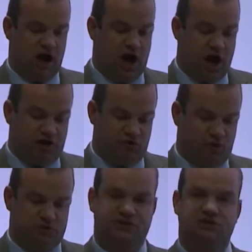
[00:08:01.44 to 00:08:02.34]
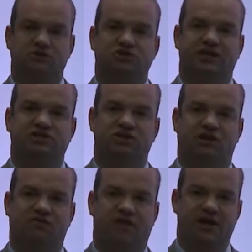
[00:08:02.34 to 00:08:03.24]
are eroded chasing
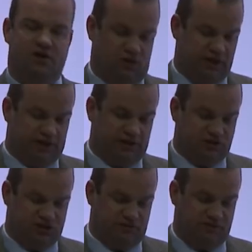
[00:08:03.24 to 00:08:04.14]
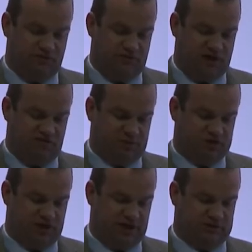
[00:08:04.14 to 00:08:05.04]
a final elusive
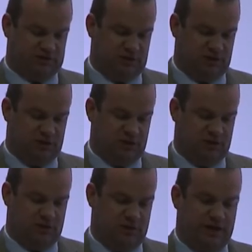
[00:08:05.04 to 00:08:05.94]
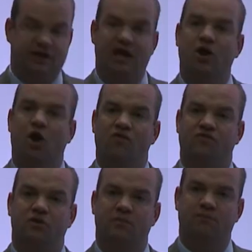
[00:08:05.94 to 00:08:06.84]
5%. It can
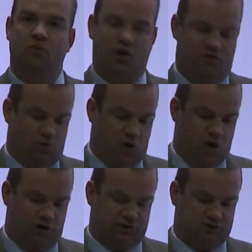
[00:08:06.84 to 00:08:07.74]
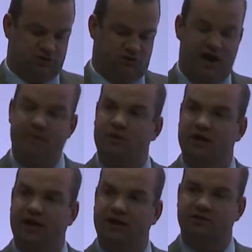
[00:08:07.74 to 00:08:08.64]
often be more rewarding to
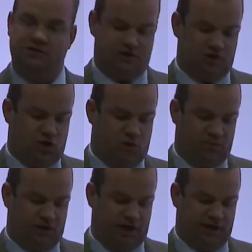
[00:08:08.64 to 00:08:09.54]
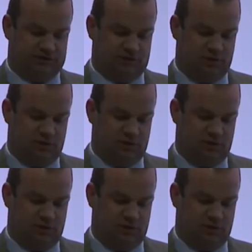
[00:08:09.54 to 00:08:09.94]
replicate than complicate.